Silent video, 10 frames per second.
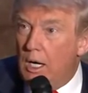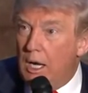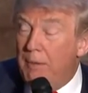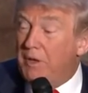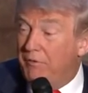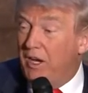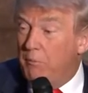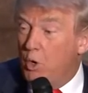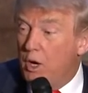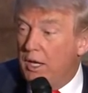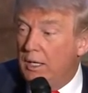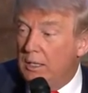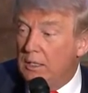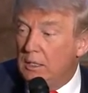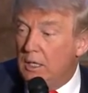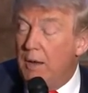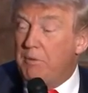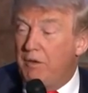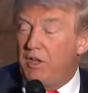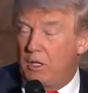I'm giving them away.
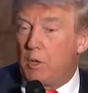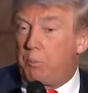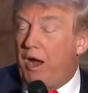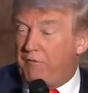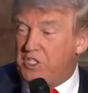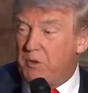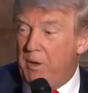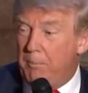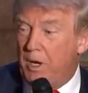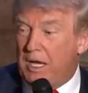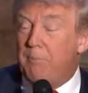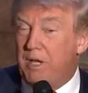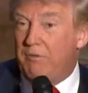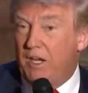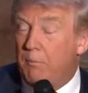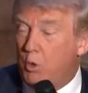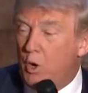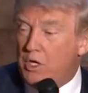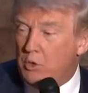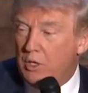I'm giving the profits of my book, giving them
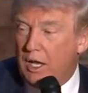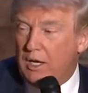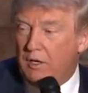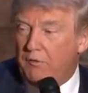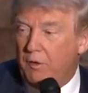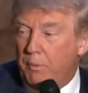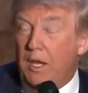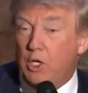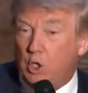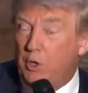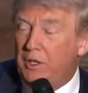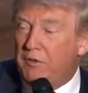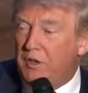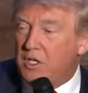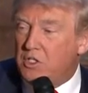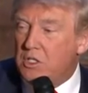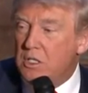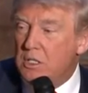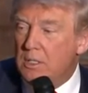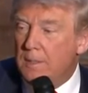away to a lot of different people, including the vets.
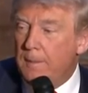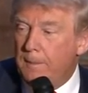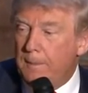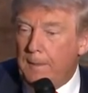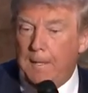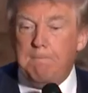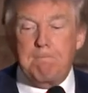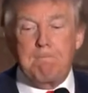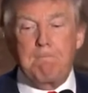Okay?